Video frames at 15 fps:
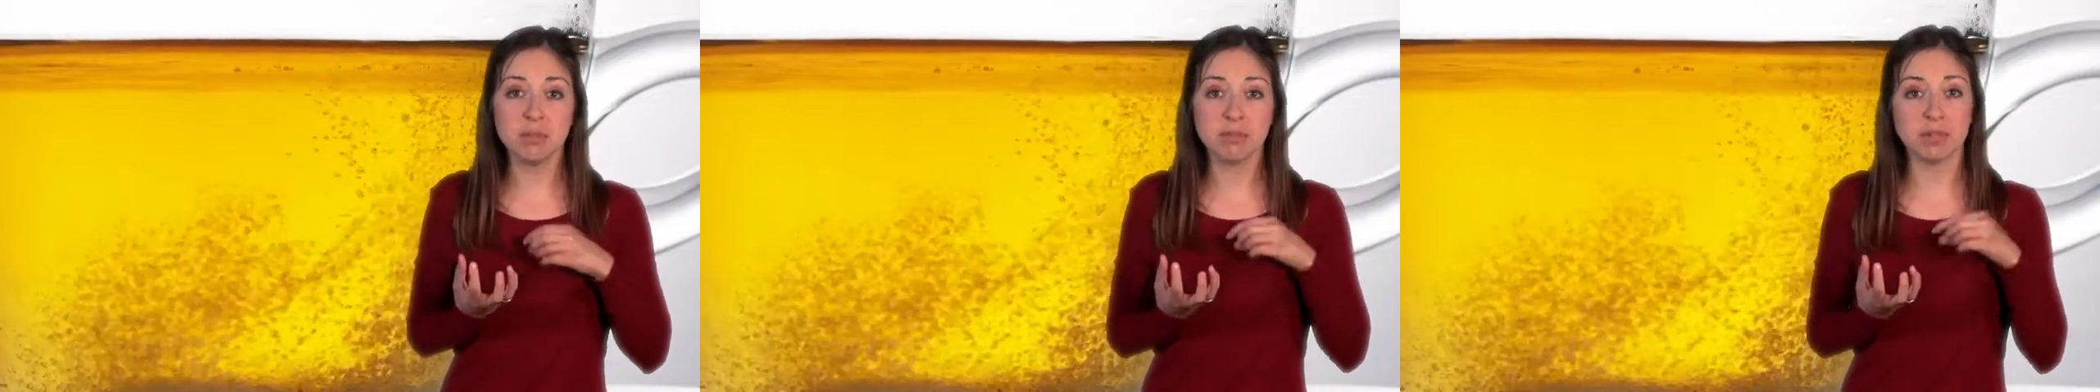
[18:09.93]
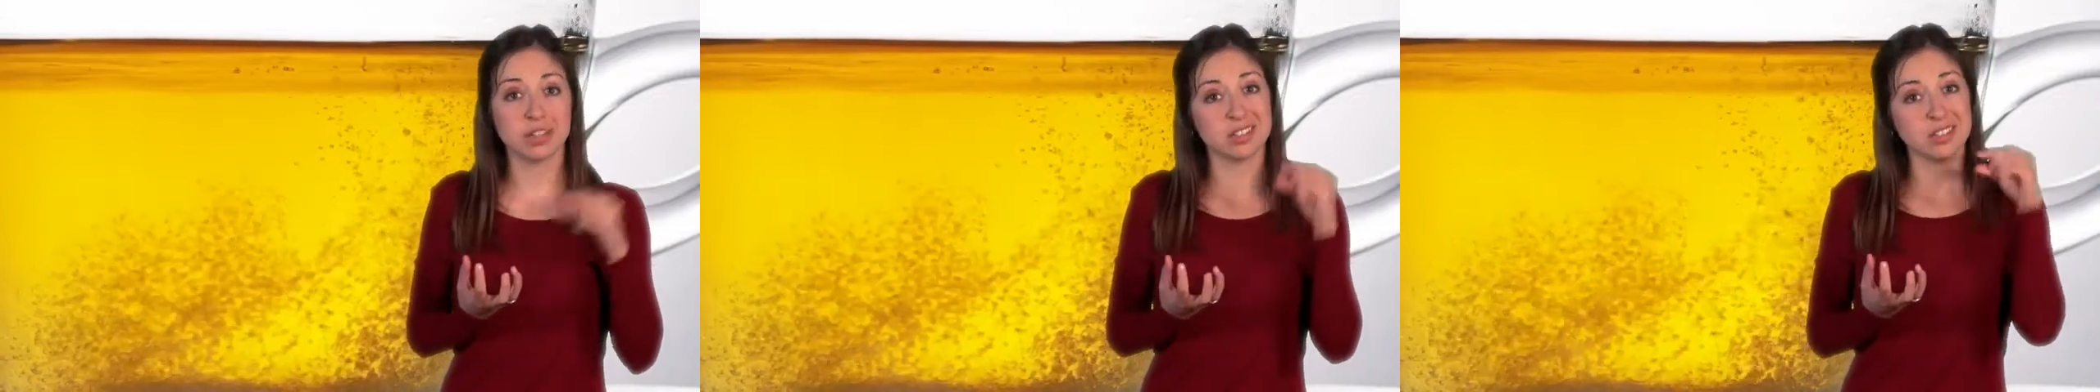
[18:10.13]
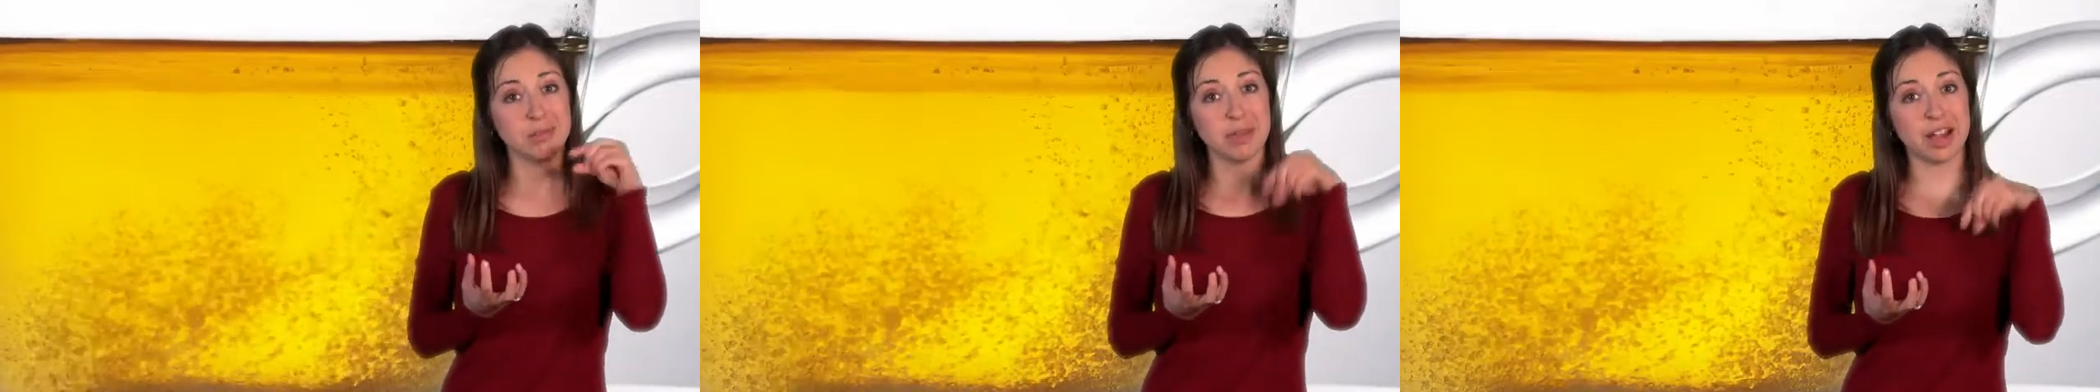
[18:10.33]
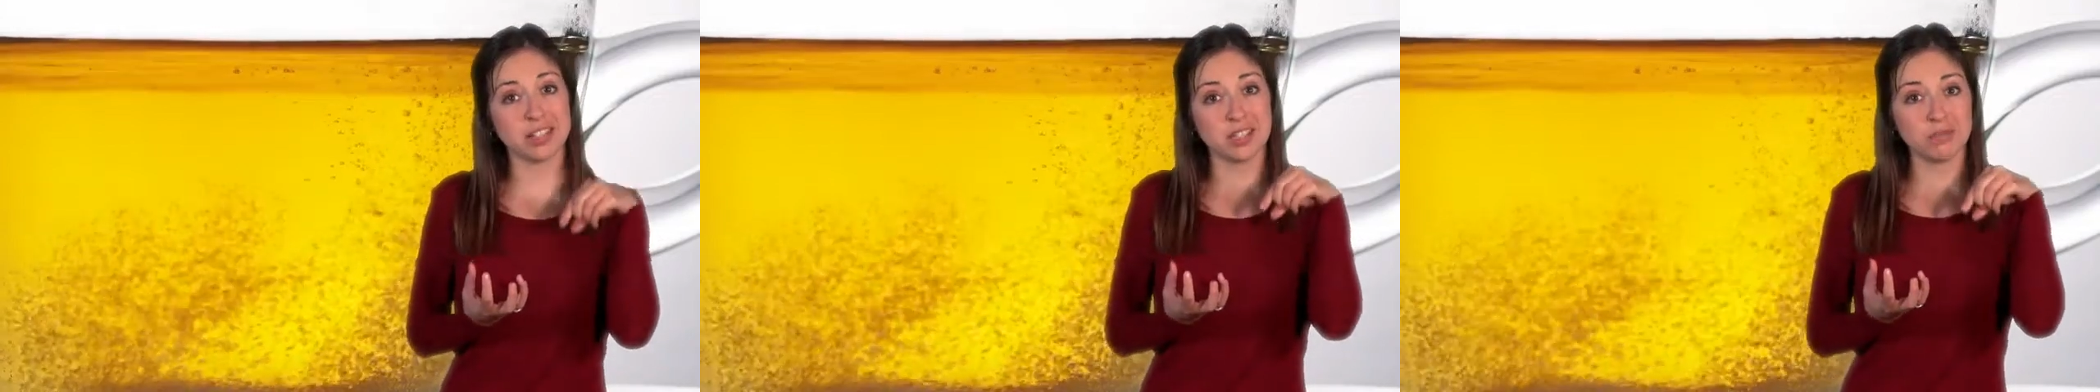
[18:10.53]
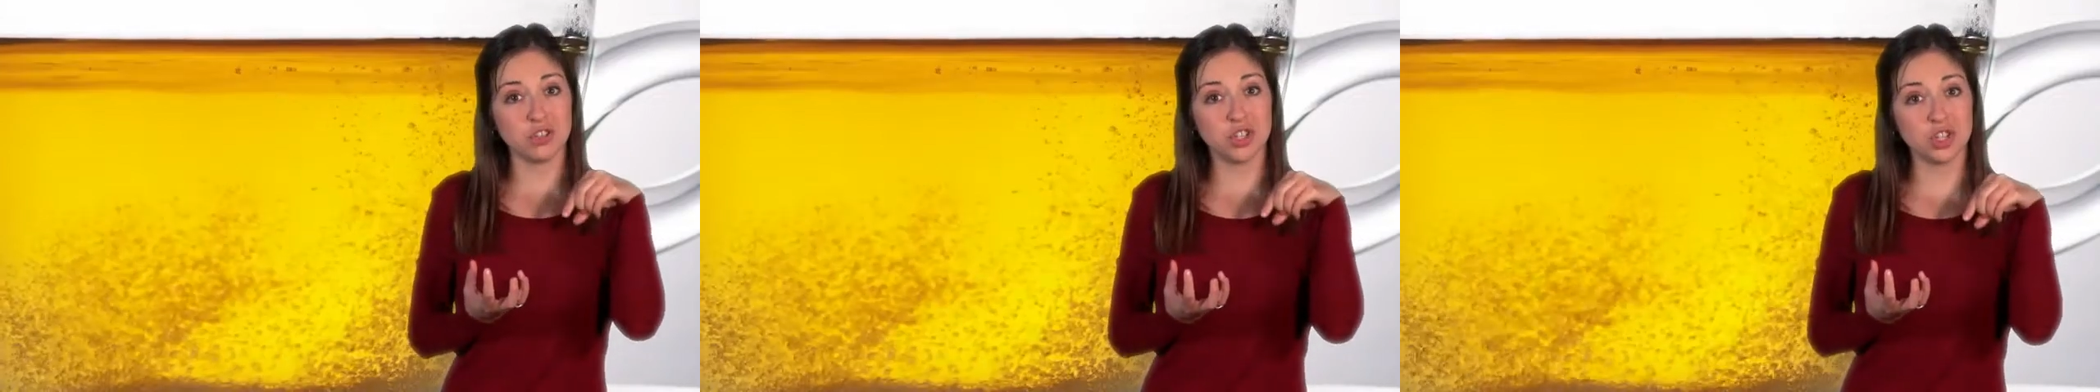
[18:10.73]
plus the mass
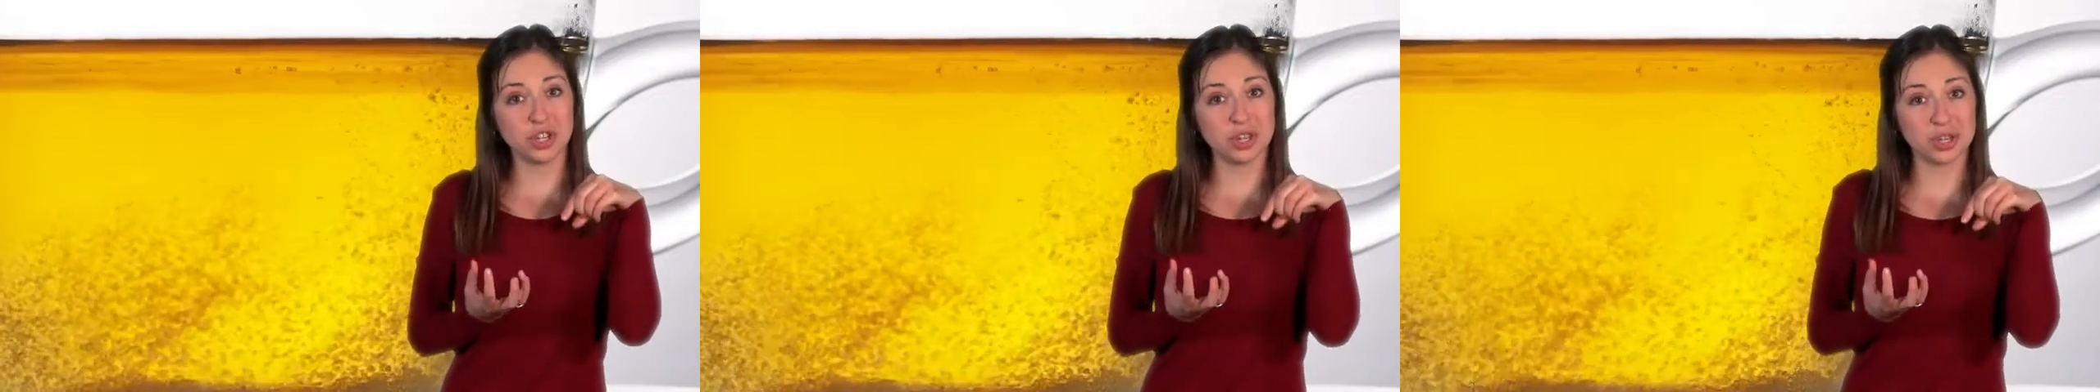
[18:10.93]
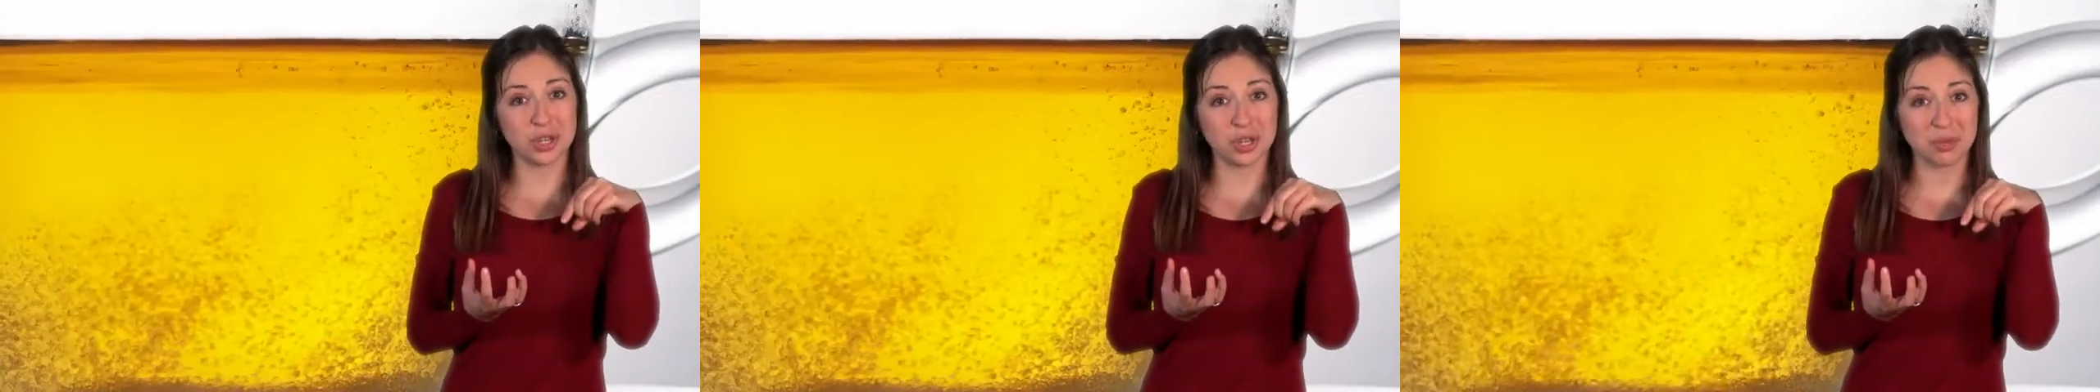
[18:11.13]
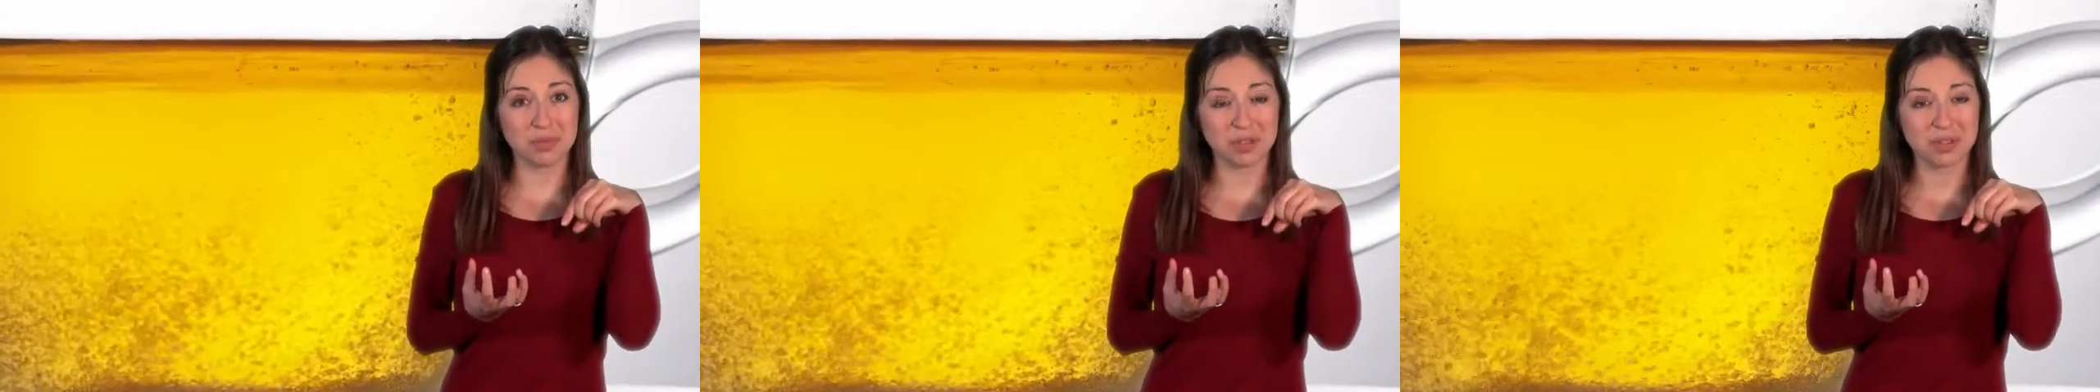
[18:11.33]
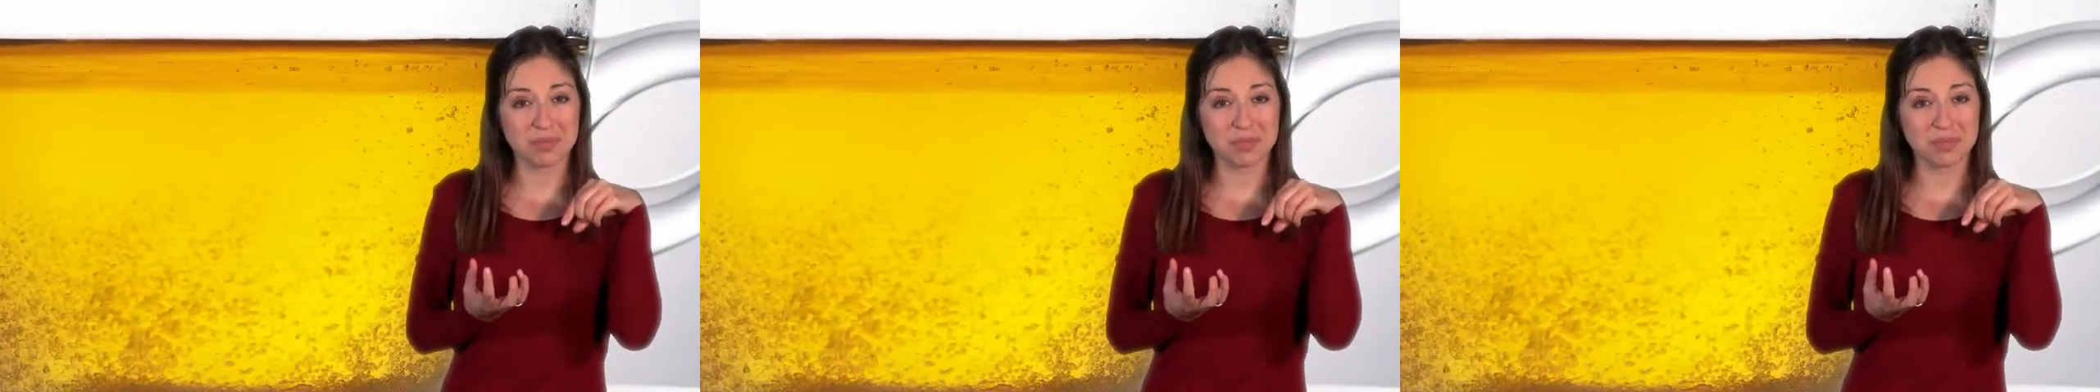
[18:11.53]
of the sugar cube.